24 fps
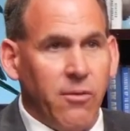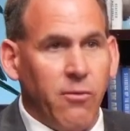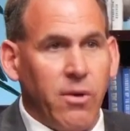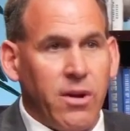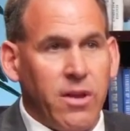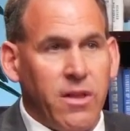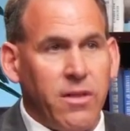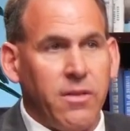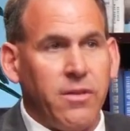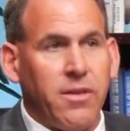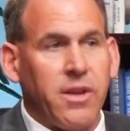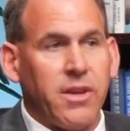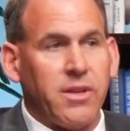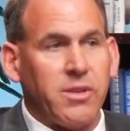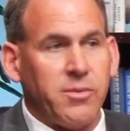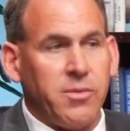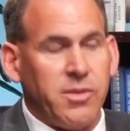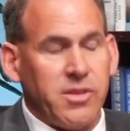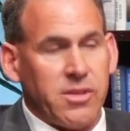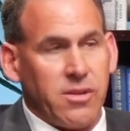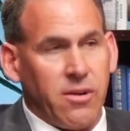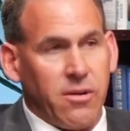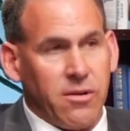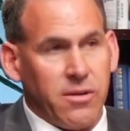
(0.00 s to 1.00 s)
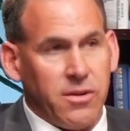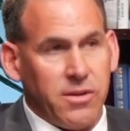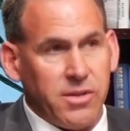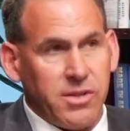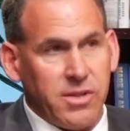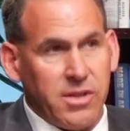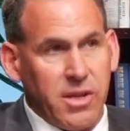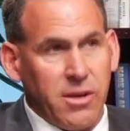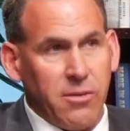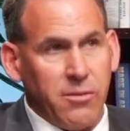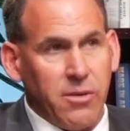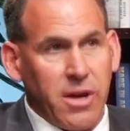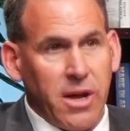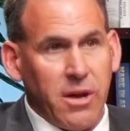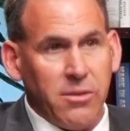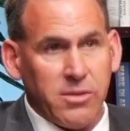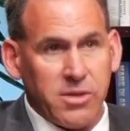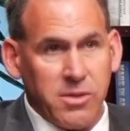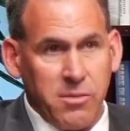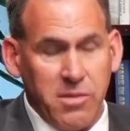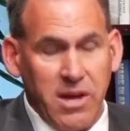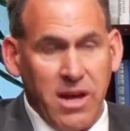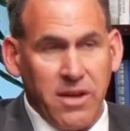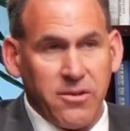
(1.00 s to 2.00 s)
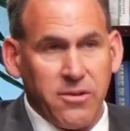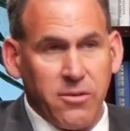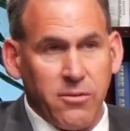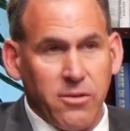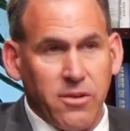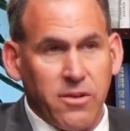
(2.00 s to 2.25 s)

One of the things we started to see when I was about to